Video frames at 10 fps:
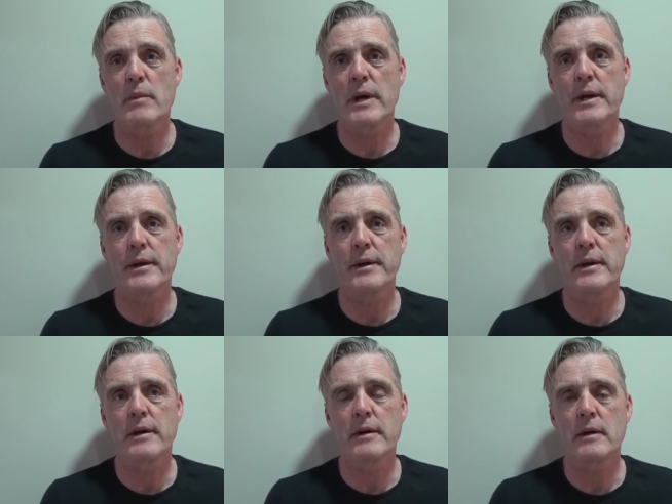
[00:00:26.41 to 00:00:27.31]
And
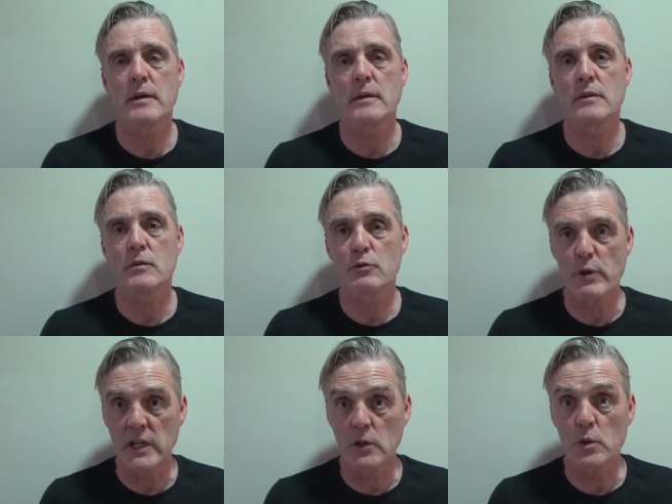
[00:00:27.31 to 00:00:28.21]
uh,
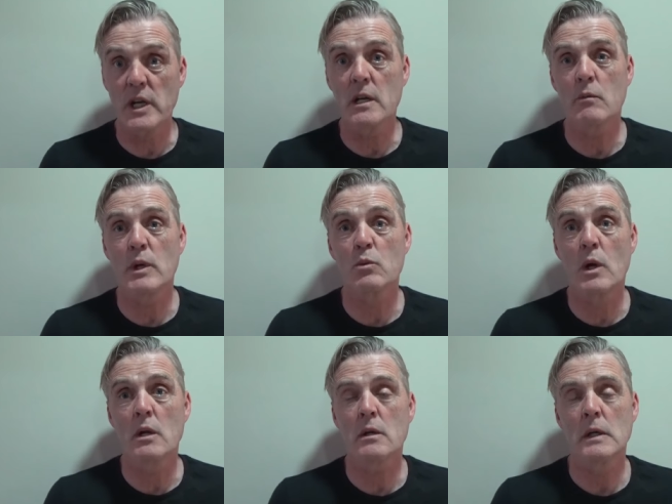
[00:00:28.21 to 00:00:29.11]
training today went
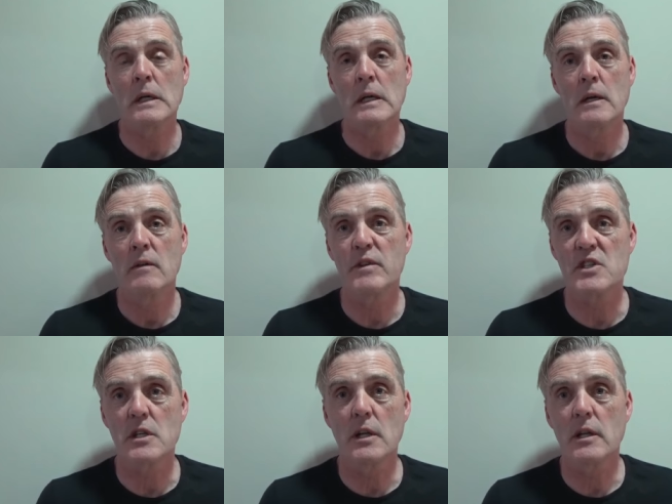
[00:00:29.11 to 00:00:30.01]
well
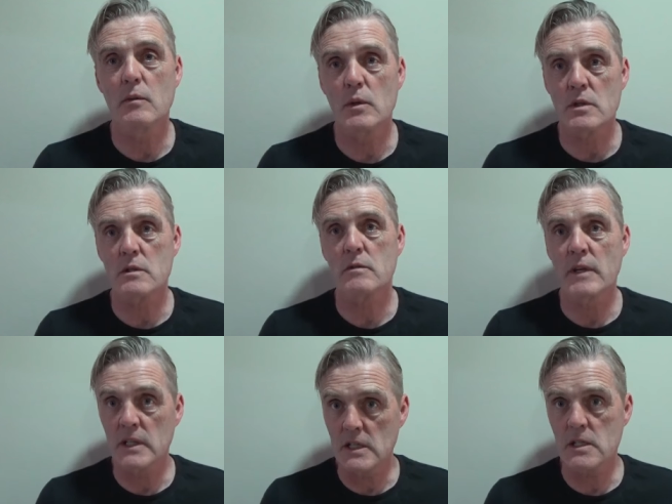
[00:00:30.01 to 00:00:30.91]
facility was
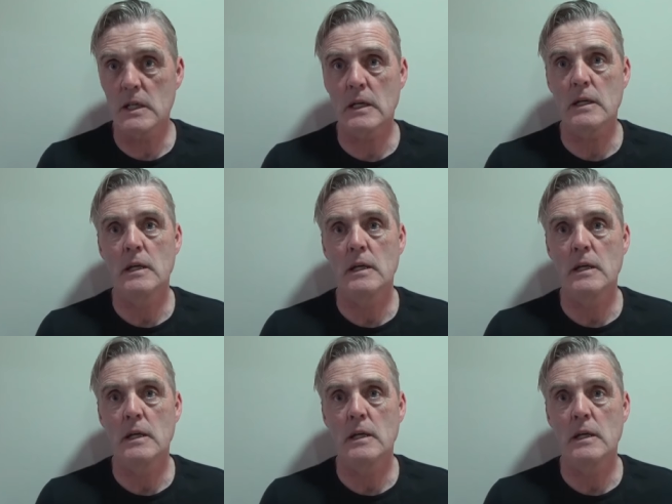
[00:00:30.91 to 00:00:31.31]
fantastic.